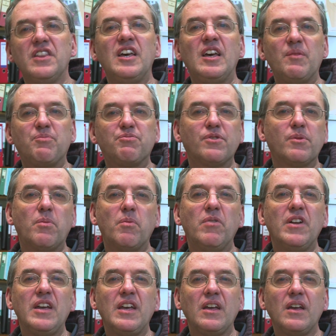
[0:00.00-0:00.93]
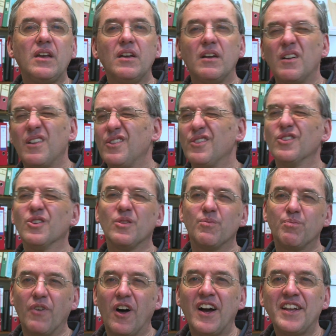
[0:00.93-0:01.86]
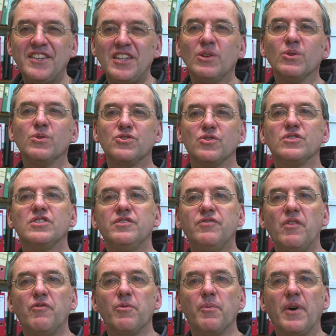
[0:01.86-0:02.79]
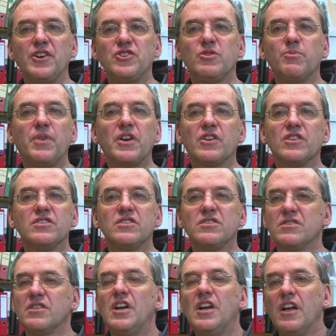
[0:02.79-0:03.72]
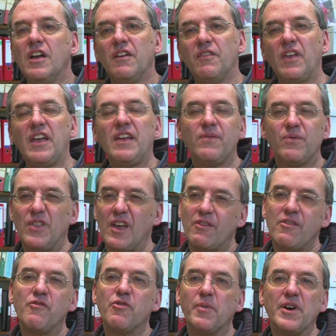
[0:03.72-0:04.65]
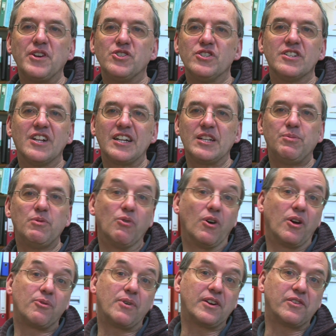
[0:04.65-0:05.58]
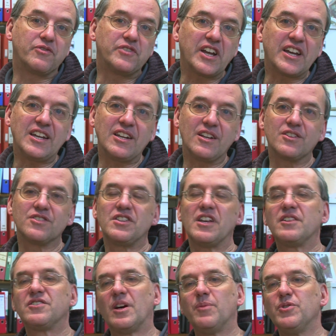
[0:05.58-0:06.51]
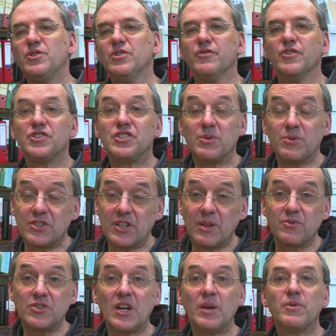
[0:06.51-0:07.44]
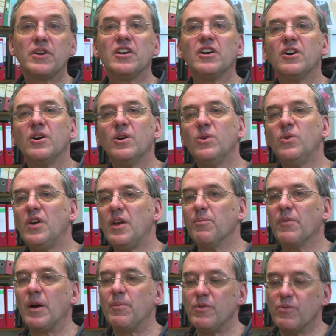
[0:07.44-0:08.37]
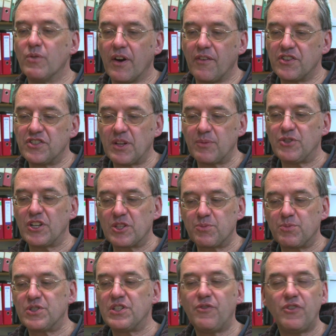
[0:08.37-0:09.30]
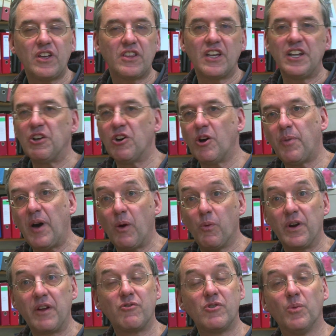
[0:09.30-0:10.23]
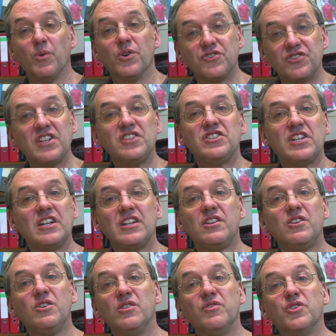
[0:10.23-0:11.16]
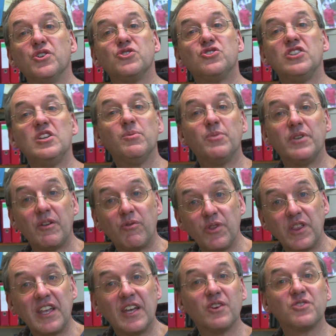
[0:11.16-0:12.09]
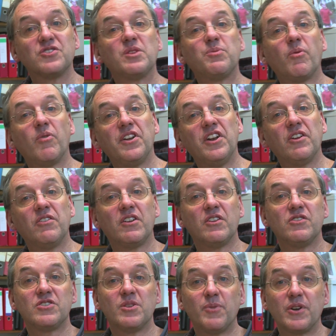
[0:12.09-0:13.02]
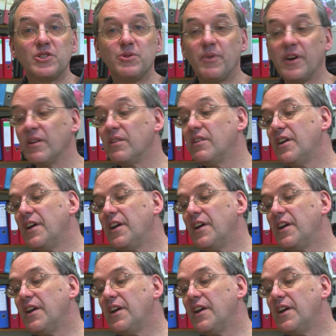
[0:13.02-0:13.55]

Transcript: they're probably not ideal sources of information because their information is likely to be rather out of date because their time at university was some time ago. It might be rather subject specific. They know about whatever it was they studied at university, but everything else they probably don't know so much about.